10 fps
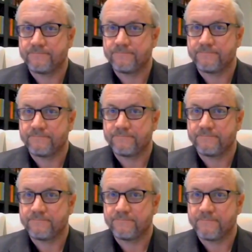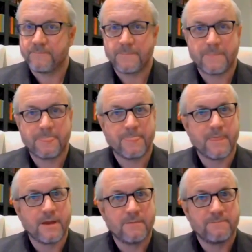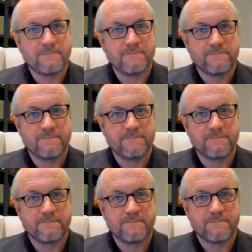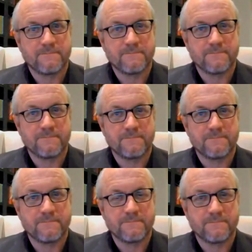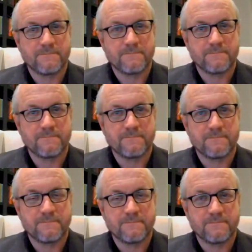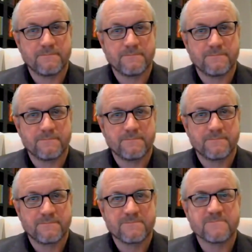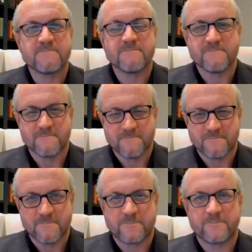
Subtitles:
This person isn't speaking.